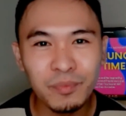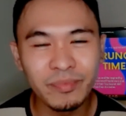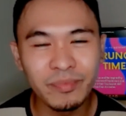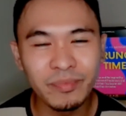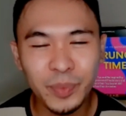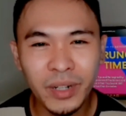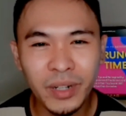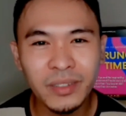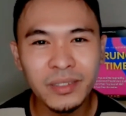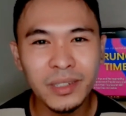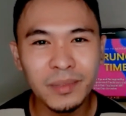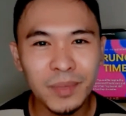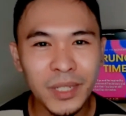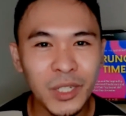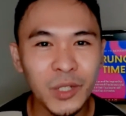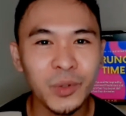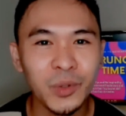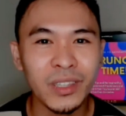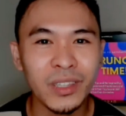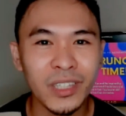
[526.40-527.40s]
probably be
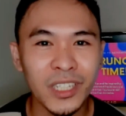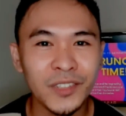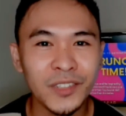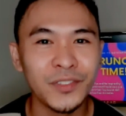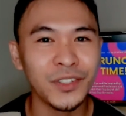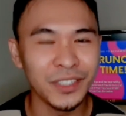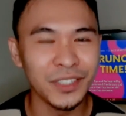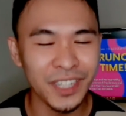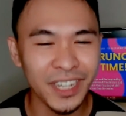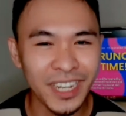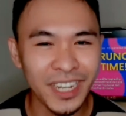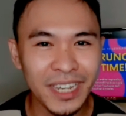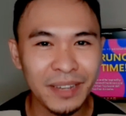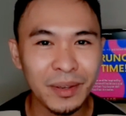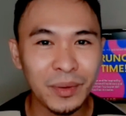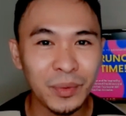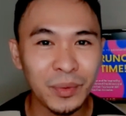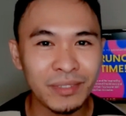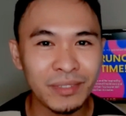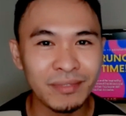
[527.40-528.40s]
doing this full
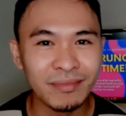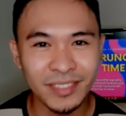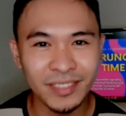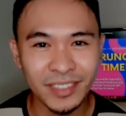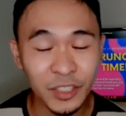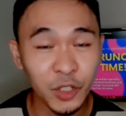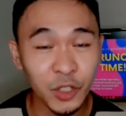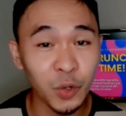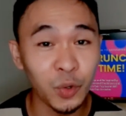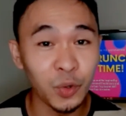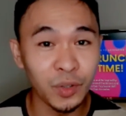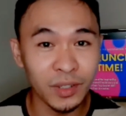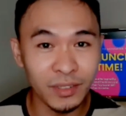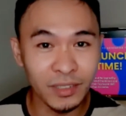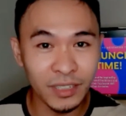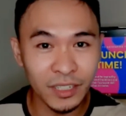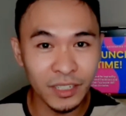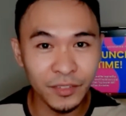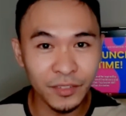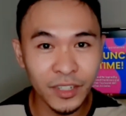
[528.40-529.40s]
time. So
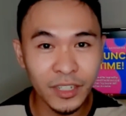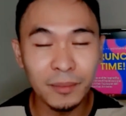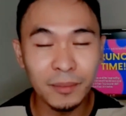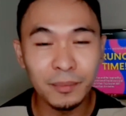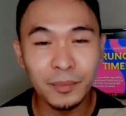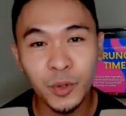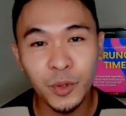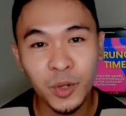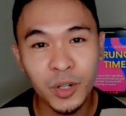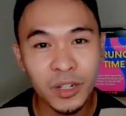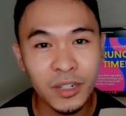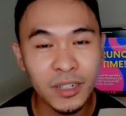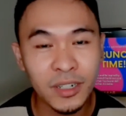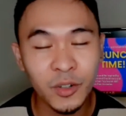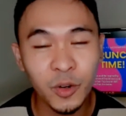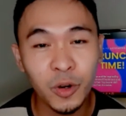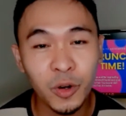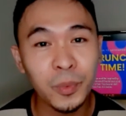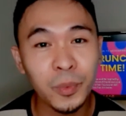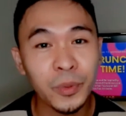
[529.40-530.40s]
giving up your
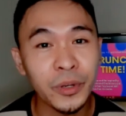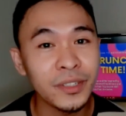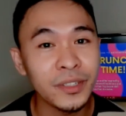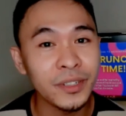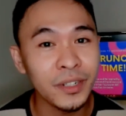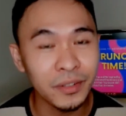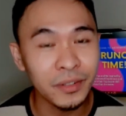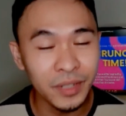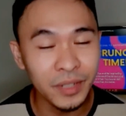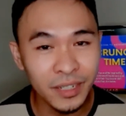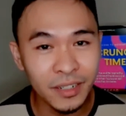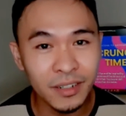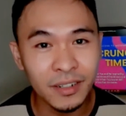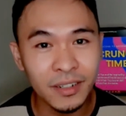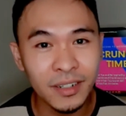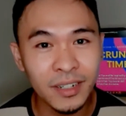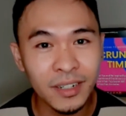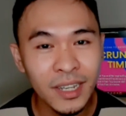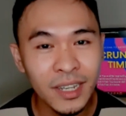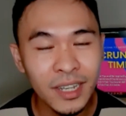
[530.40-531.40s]
corporate
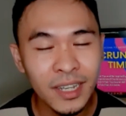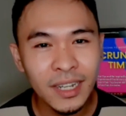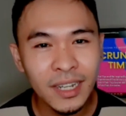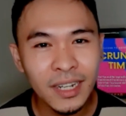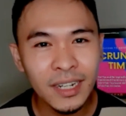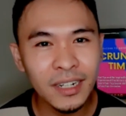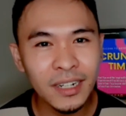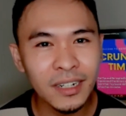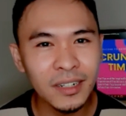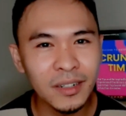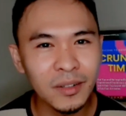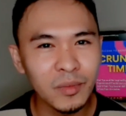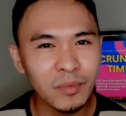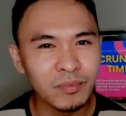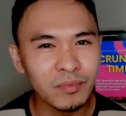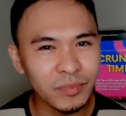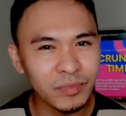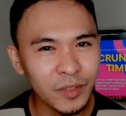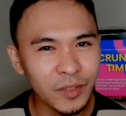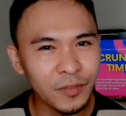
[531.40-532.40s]
career.
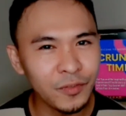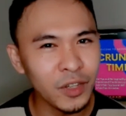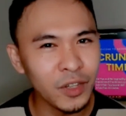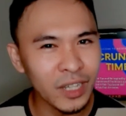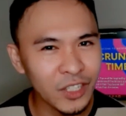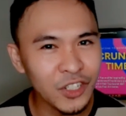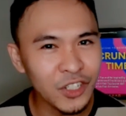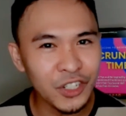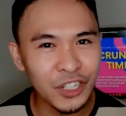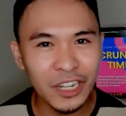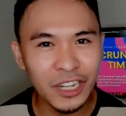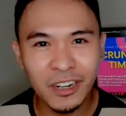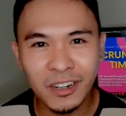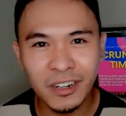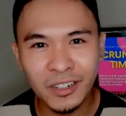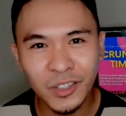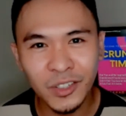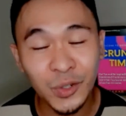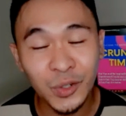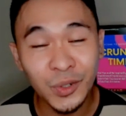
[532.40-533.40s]
If you can
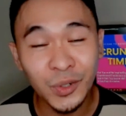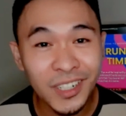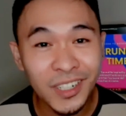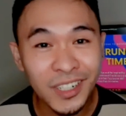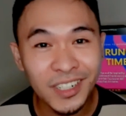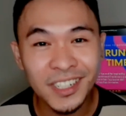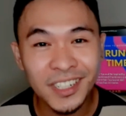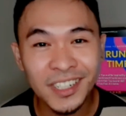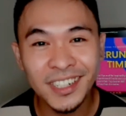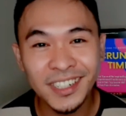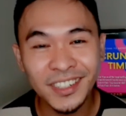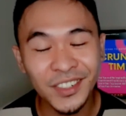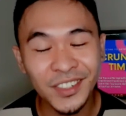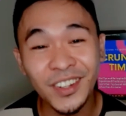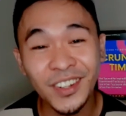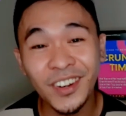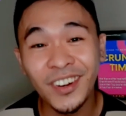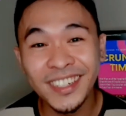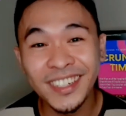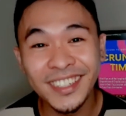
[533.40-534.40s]
share to us, to the
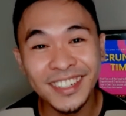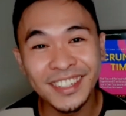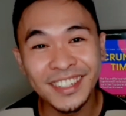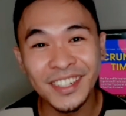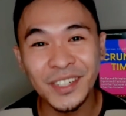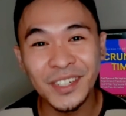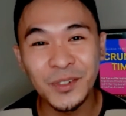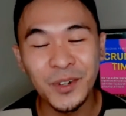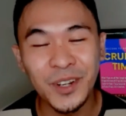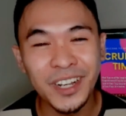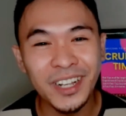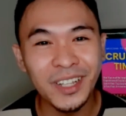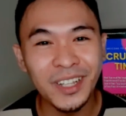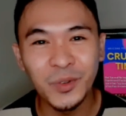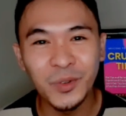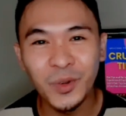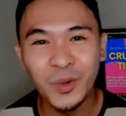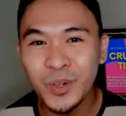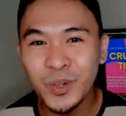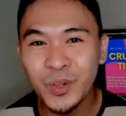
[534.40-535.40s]
audience as well,
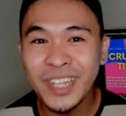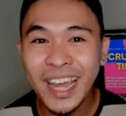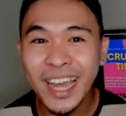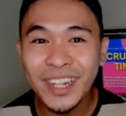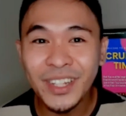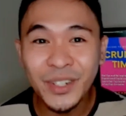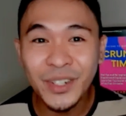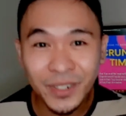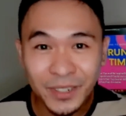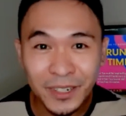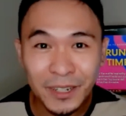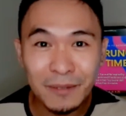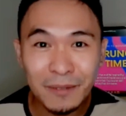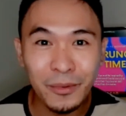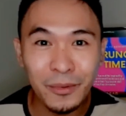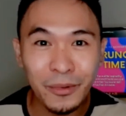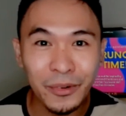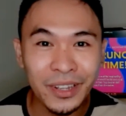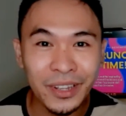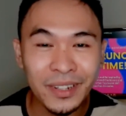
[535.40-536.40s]
what was that turning
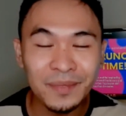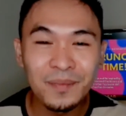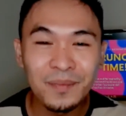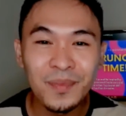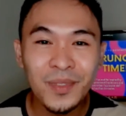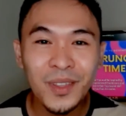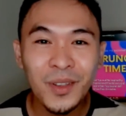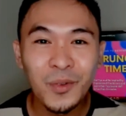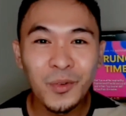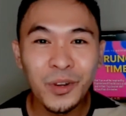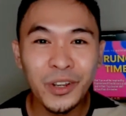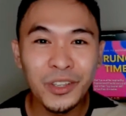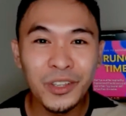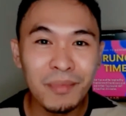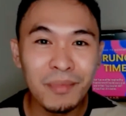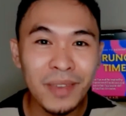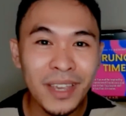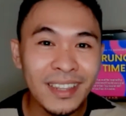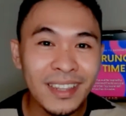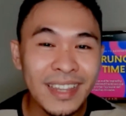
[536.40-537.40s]
point where you
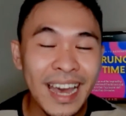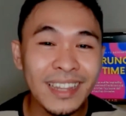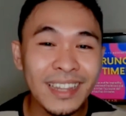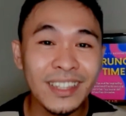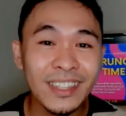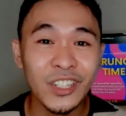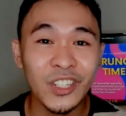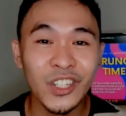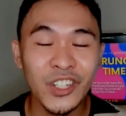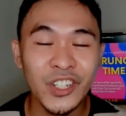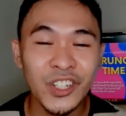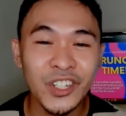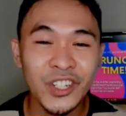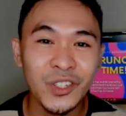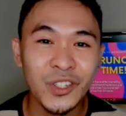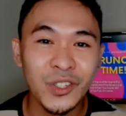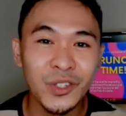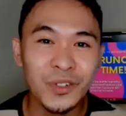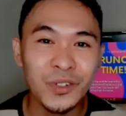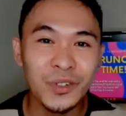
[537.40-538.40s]
made that decision
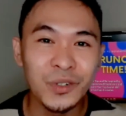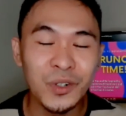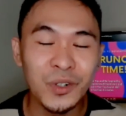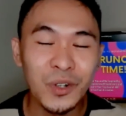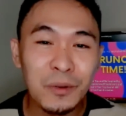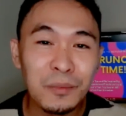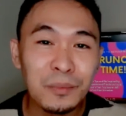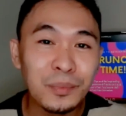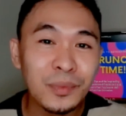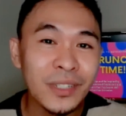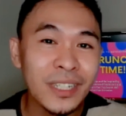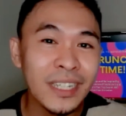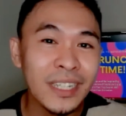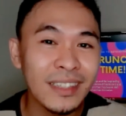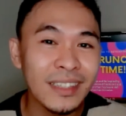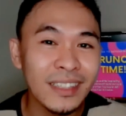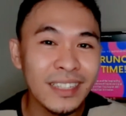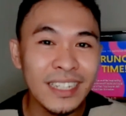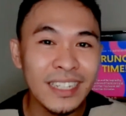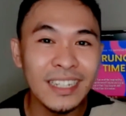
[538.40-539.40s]
to
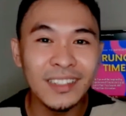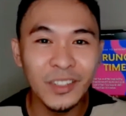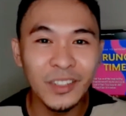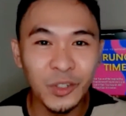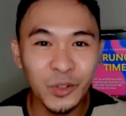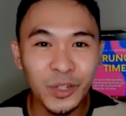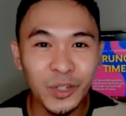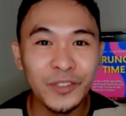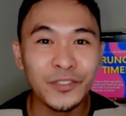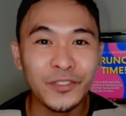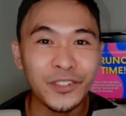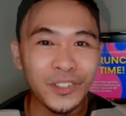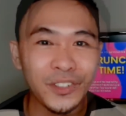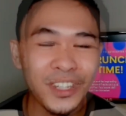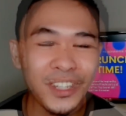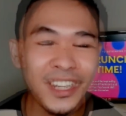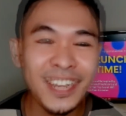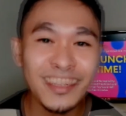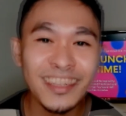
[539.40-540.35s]
completely do it full time?